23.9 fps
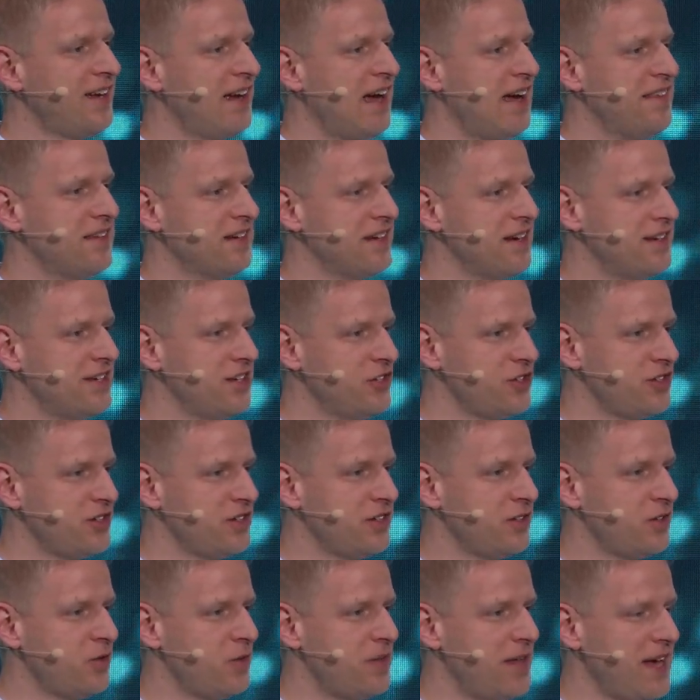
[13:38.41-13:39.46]
And in
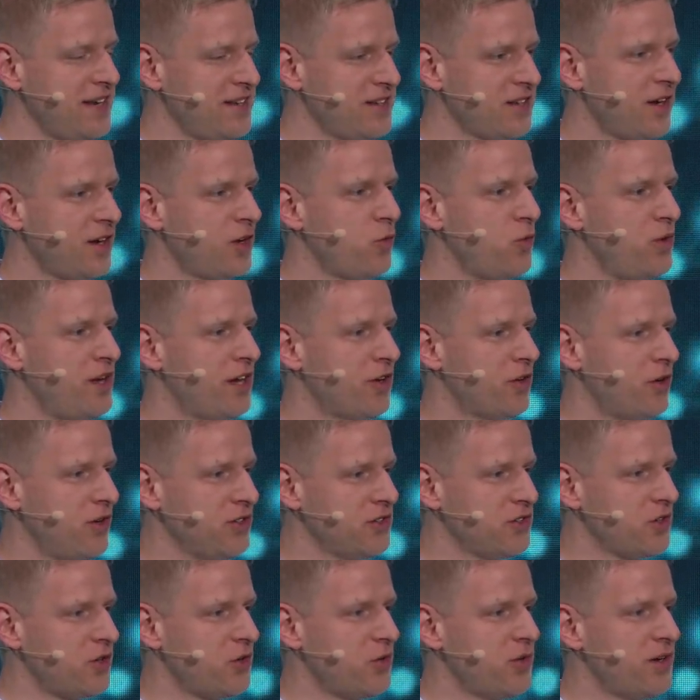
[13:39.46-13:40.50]
addition to that, we can
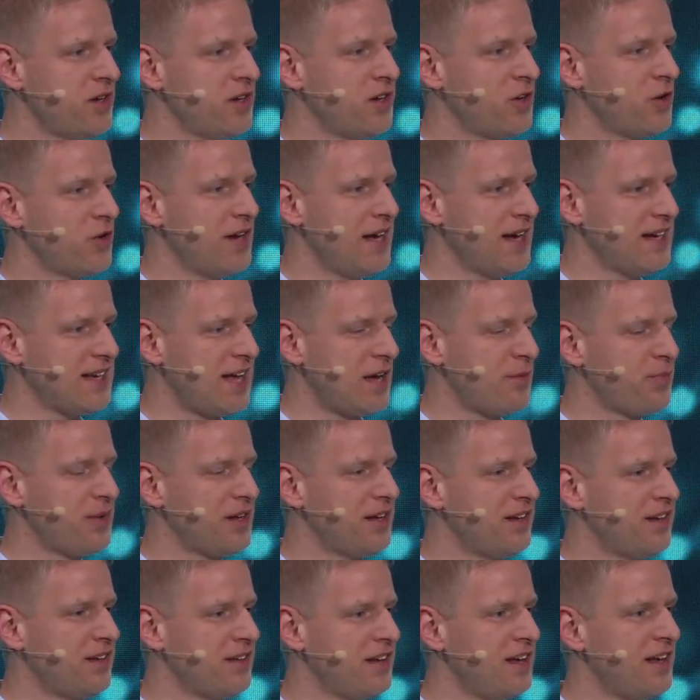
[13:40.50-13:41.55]
also connect up
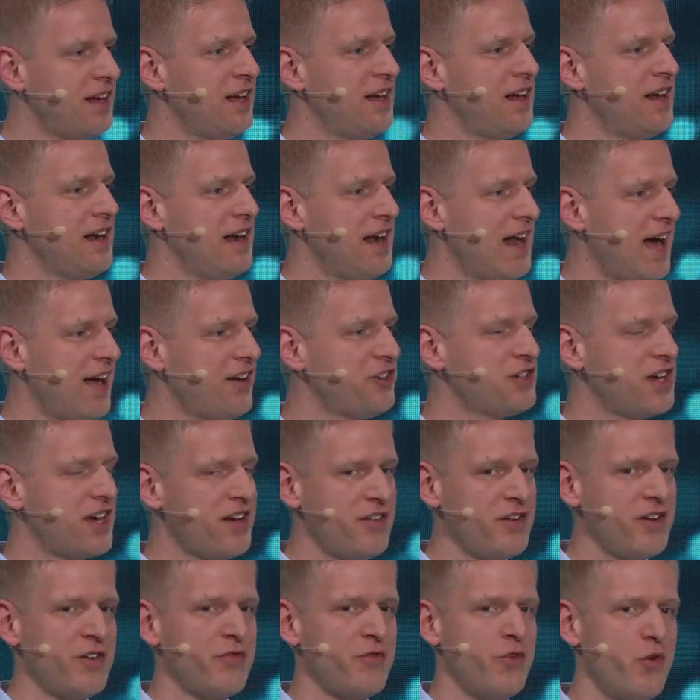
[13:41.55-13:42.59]
a
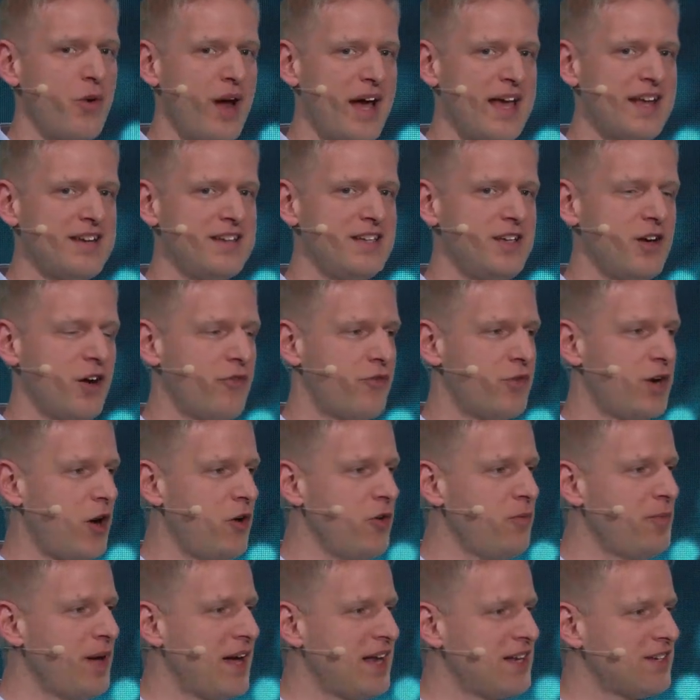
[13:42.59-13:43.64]
larger variety of
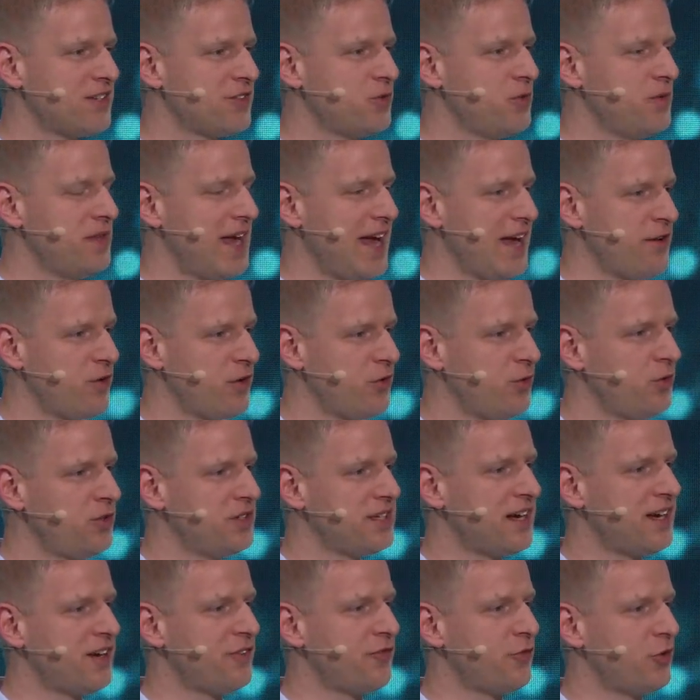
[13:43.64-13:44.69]
round balers to the
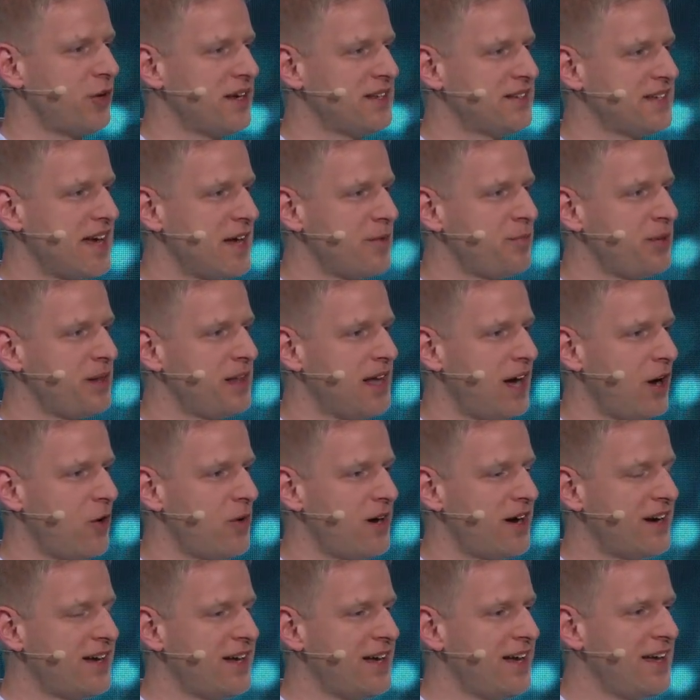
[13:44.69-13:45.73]
agrirouter. For example,
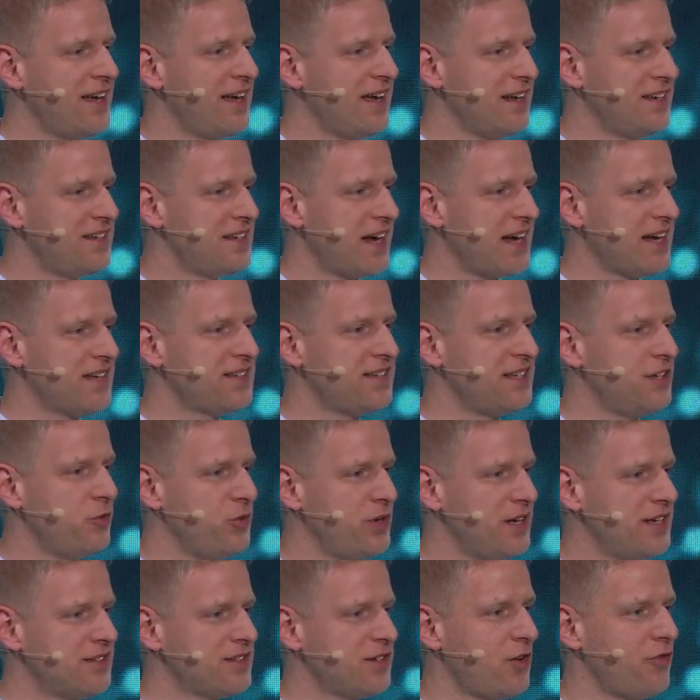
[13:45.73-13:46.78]
our entire
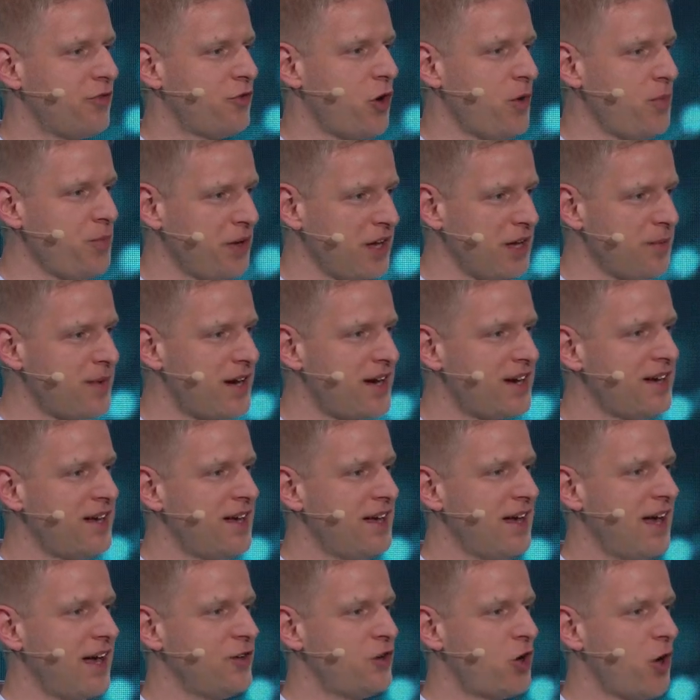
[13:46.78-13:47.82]
series of Comprima
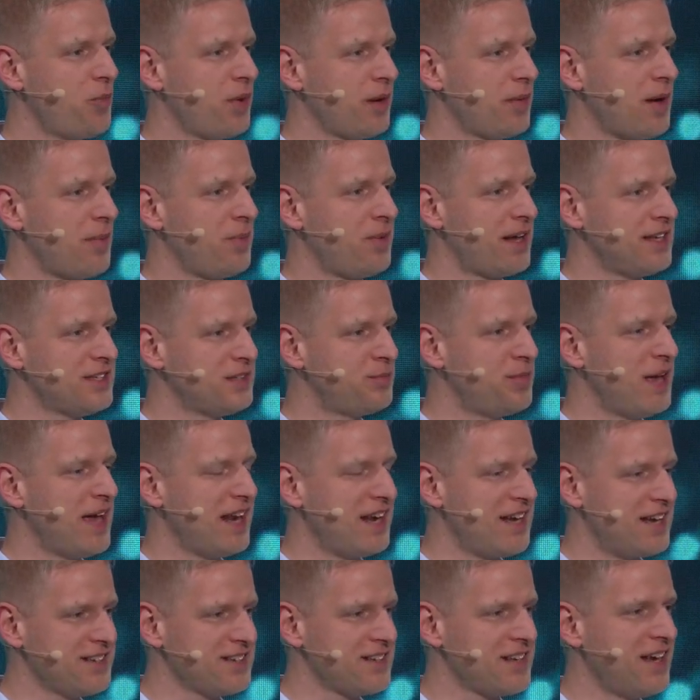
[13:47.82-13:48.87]
and Comprima Plus
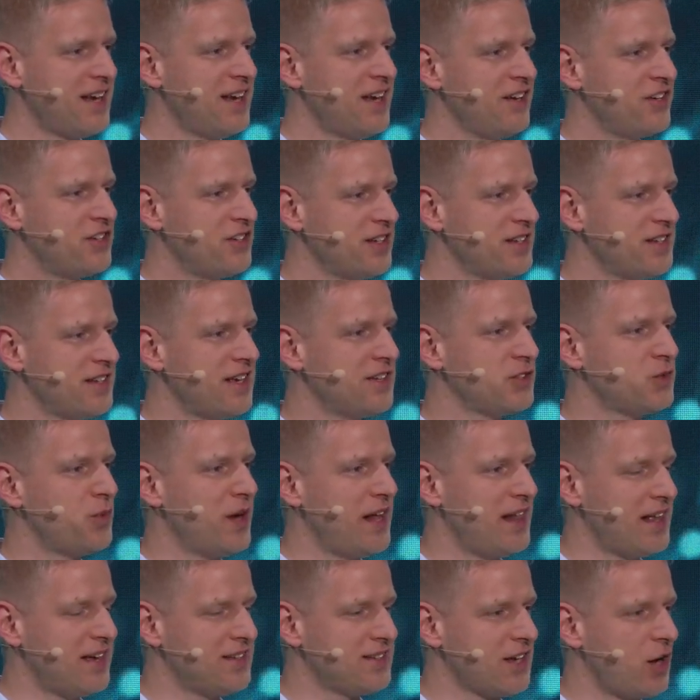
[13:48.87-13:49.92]
balers, just as
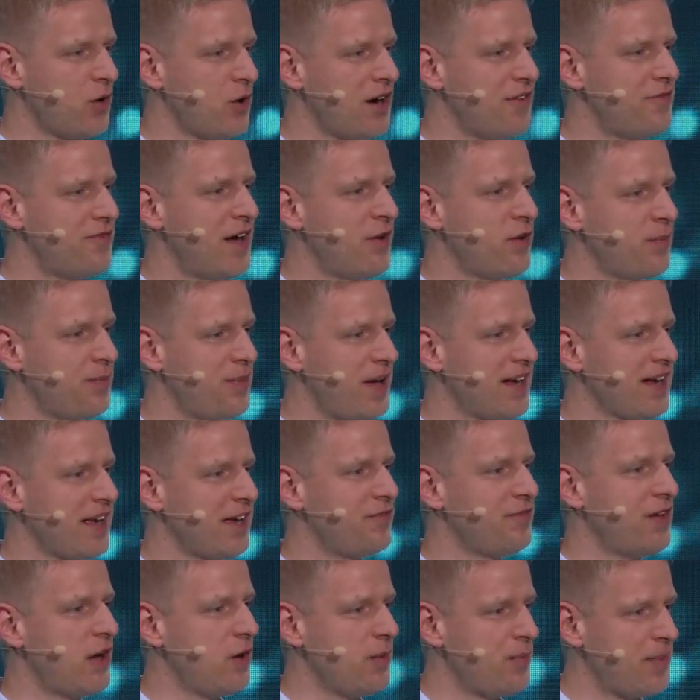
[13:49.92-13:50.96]
well as our VariPack
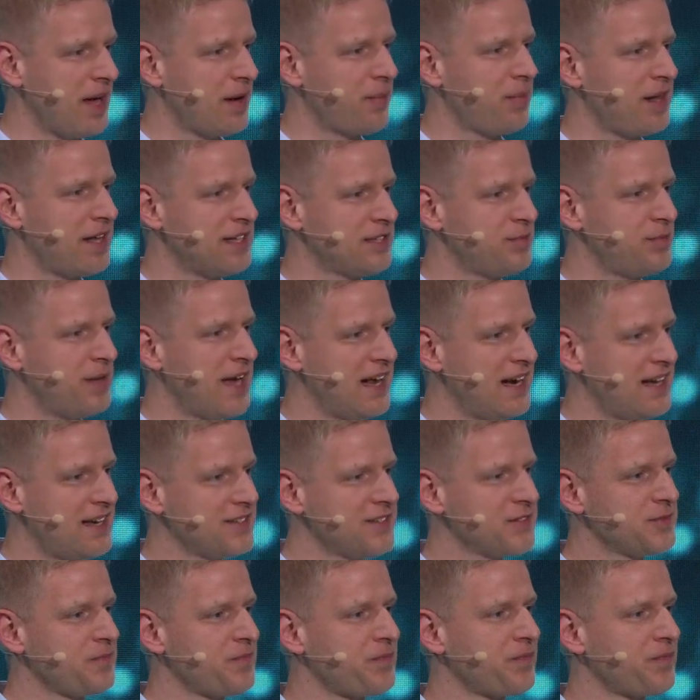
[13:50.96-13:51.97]
and VariPack Plus balers.